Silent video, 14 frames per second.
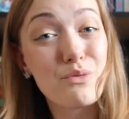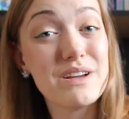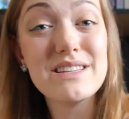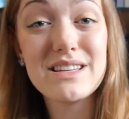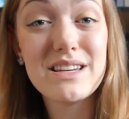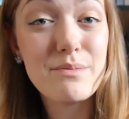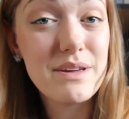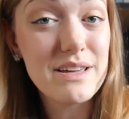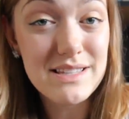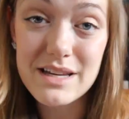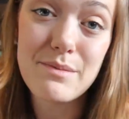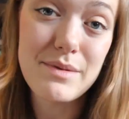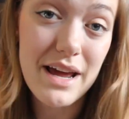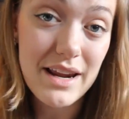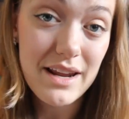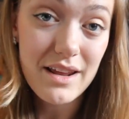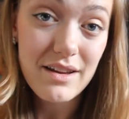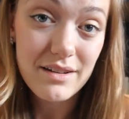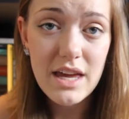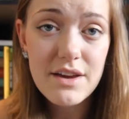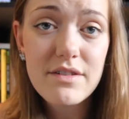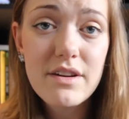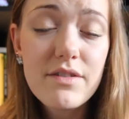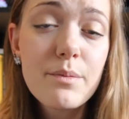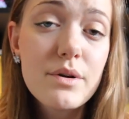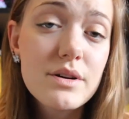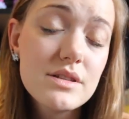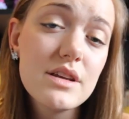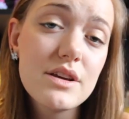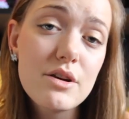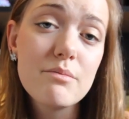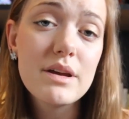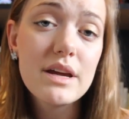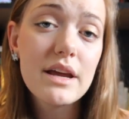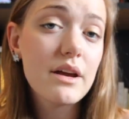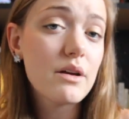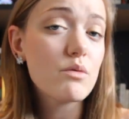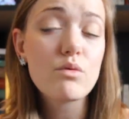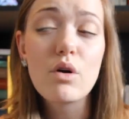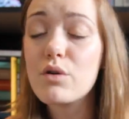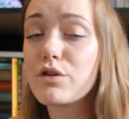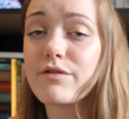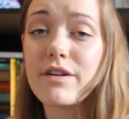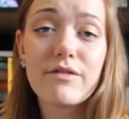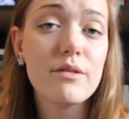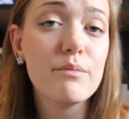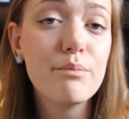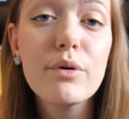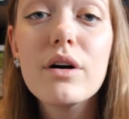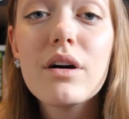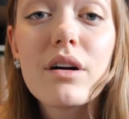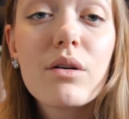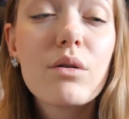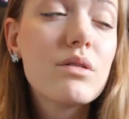reason to be intimidated. Even if the person that you're meeting wrote your favorite book,